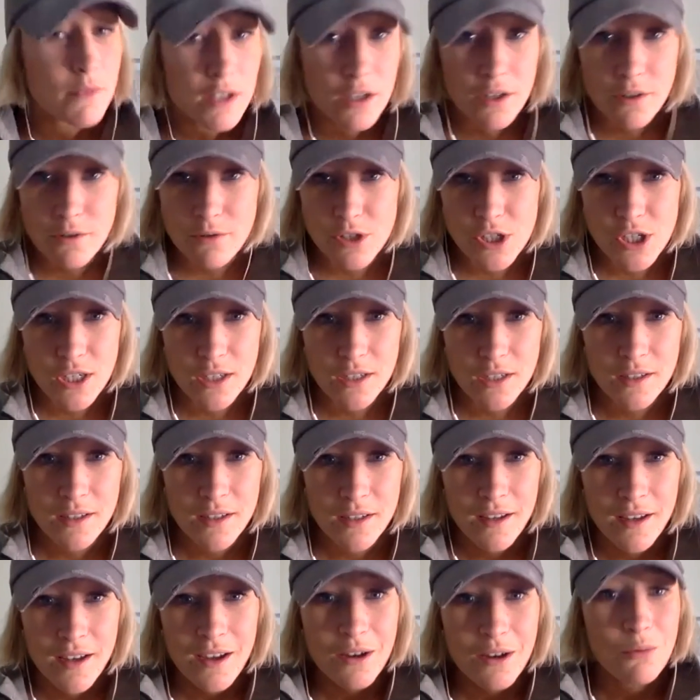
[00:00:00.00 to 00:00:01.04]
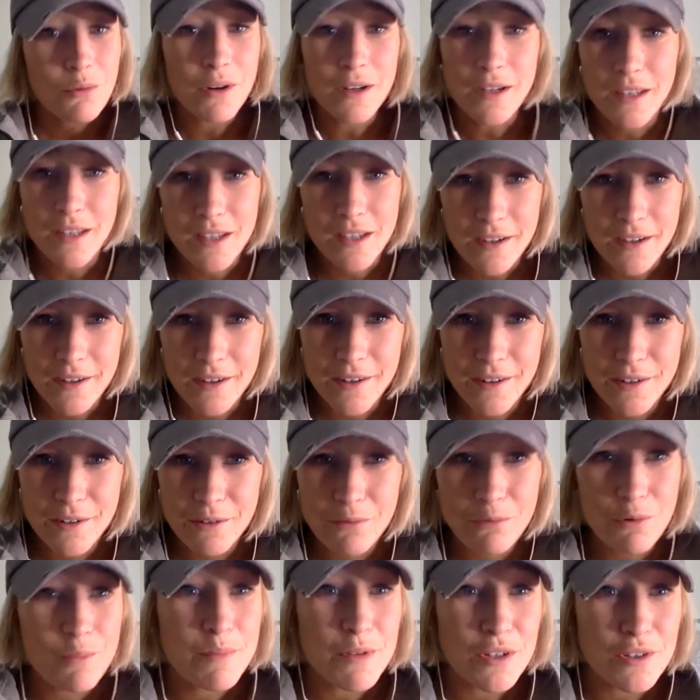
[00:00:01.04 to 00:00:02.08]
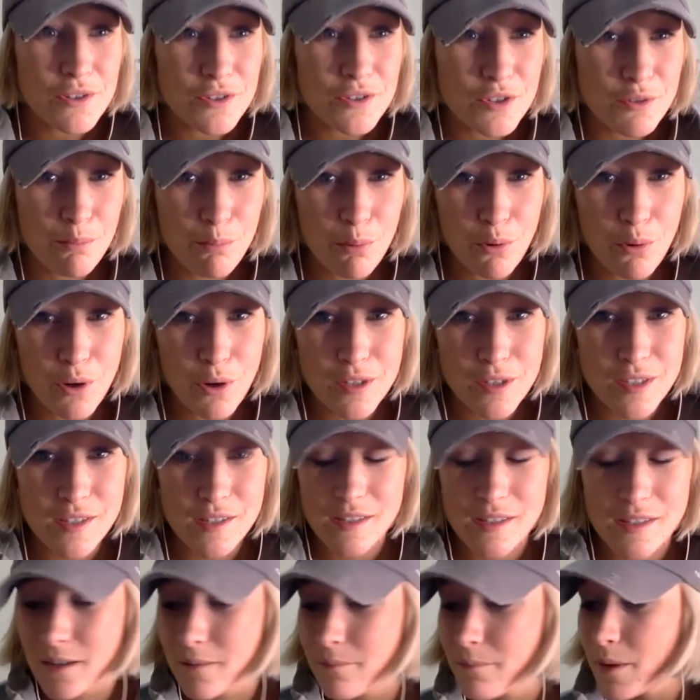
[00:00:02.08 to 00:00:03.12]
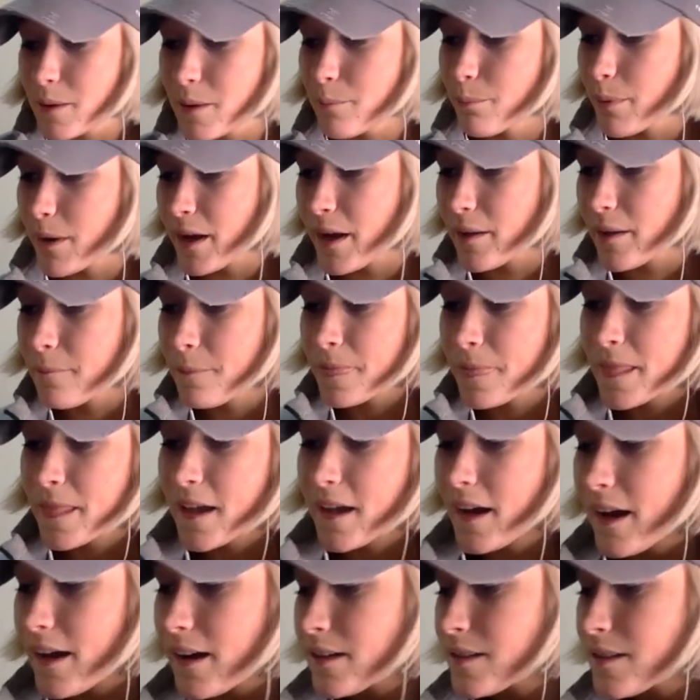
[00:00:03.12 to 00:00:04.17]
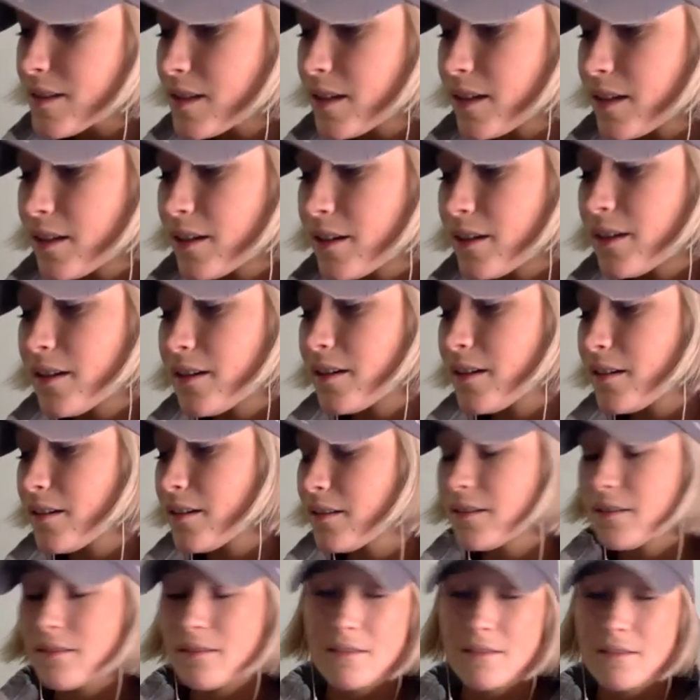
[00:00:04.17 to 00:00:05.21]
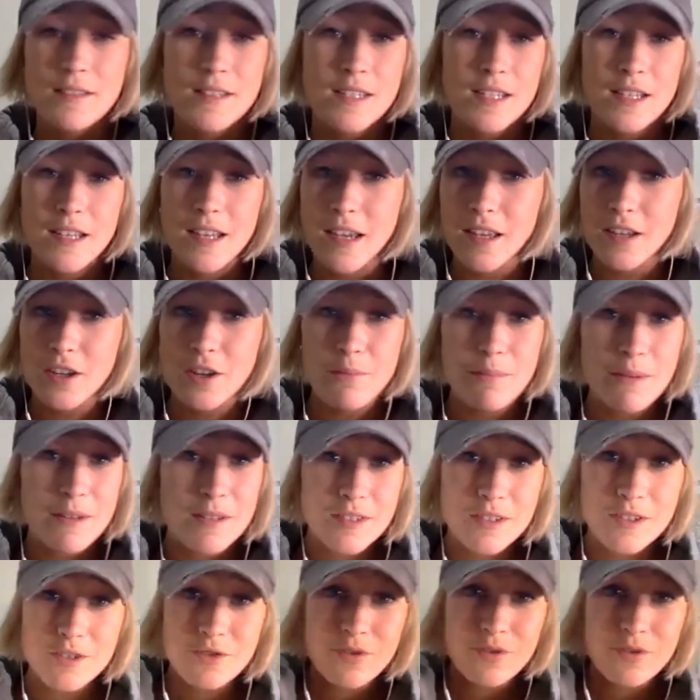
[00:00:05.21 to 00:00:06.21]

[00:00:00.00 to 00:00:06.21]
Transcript: to coaching. We're here. We'll be your support system. But guys, to get your business